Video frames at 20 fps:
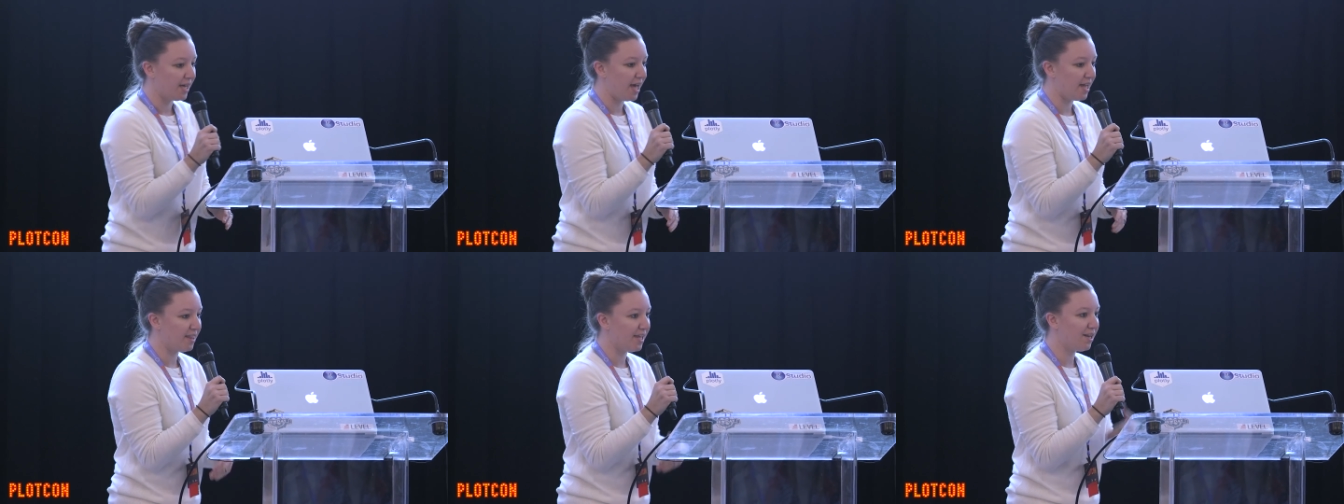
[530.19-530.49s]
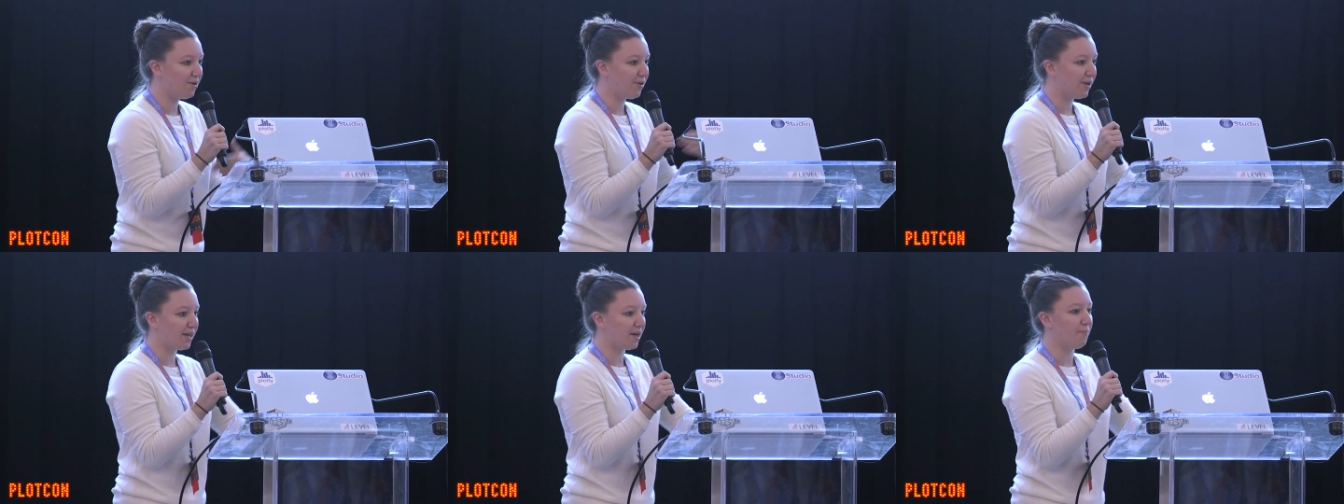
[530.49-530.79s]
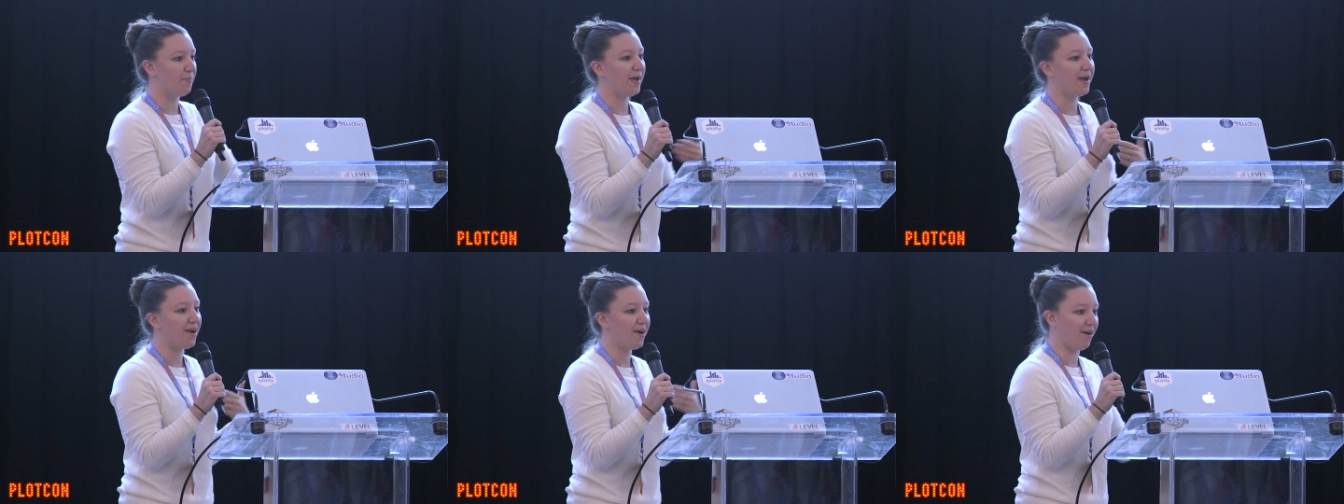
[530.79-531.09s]
and then I want to
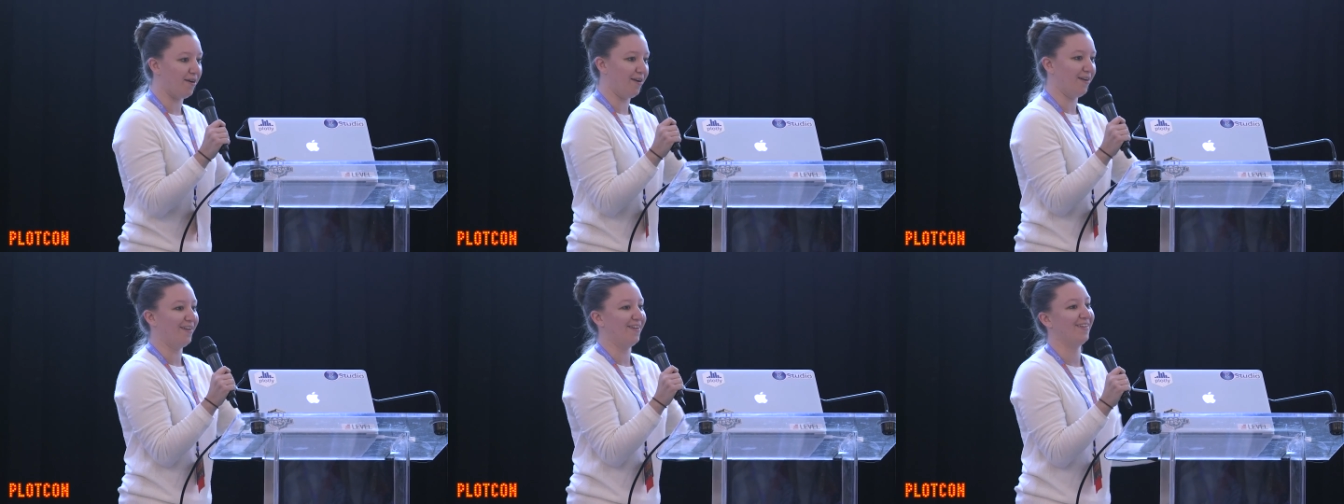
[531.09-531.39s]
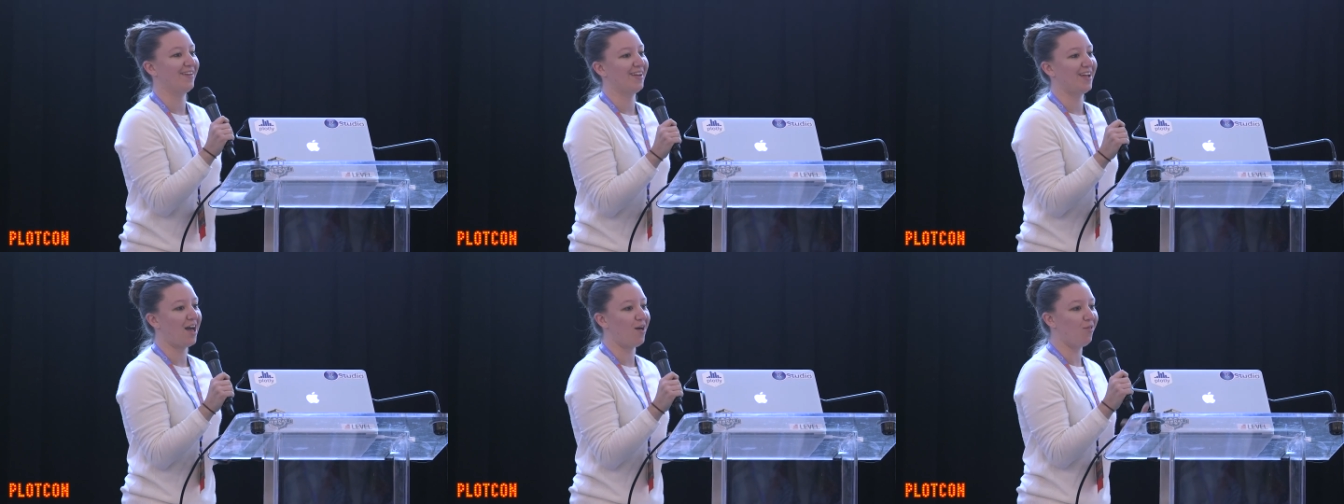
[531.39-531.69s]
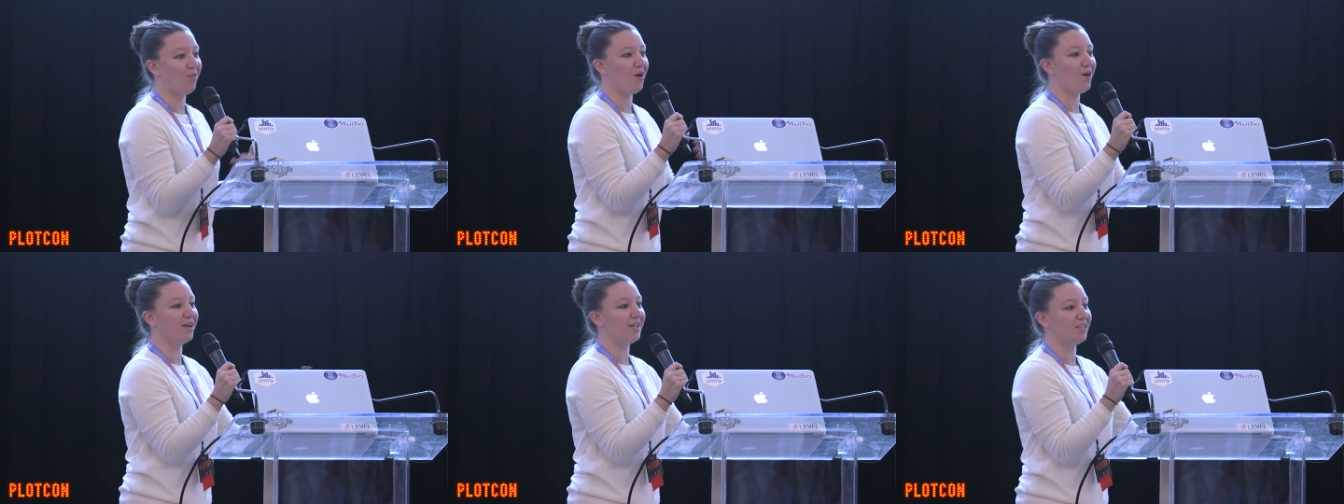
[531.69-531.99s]
compare how
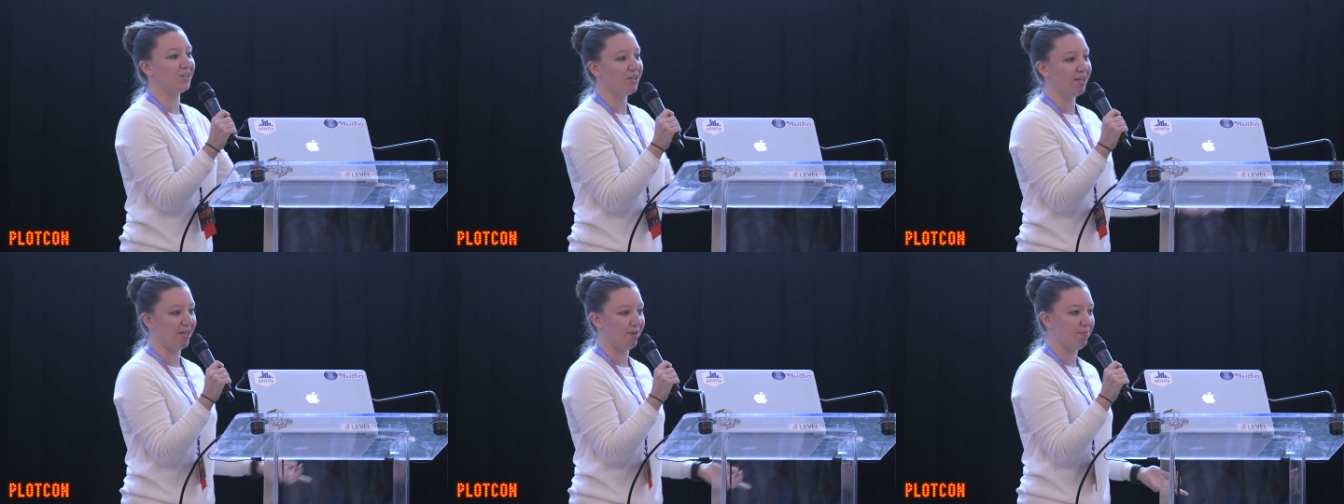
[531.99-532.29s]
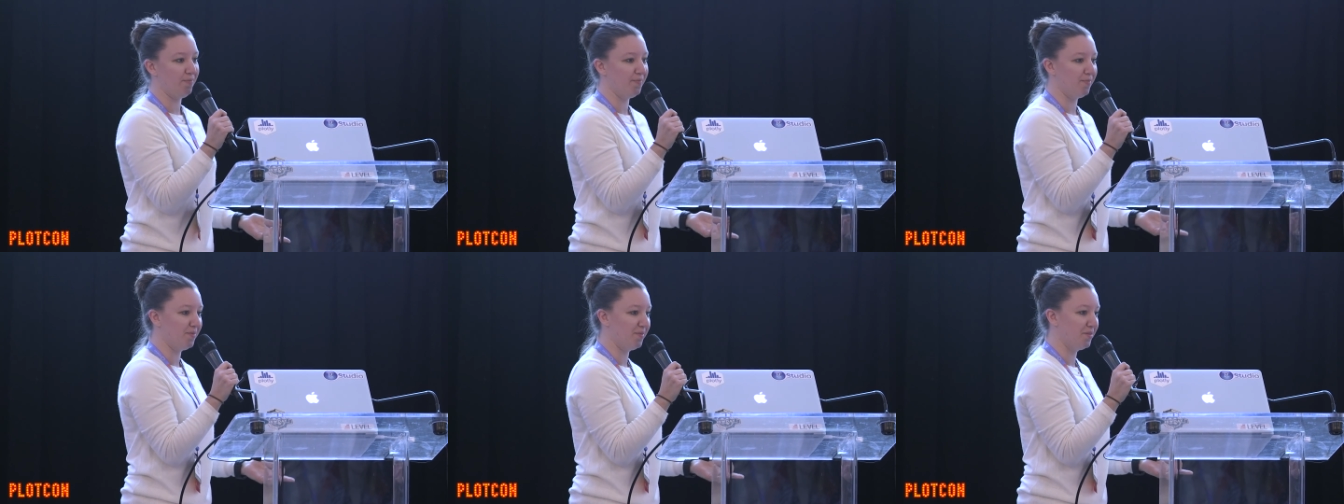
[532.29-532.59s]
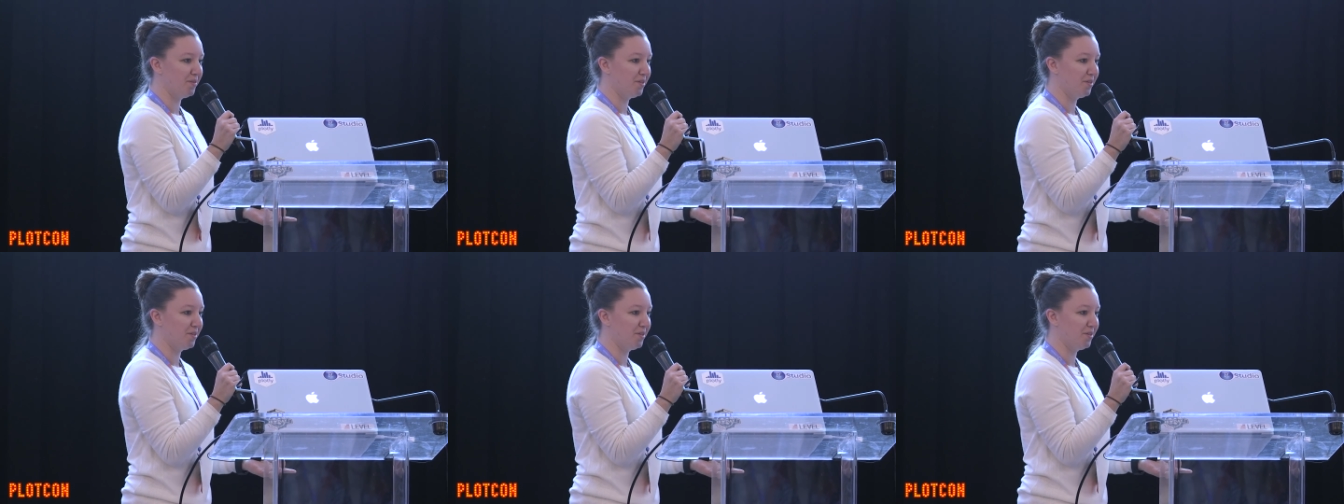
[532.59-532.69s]
long it took him,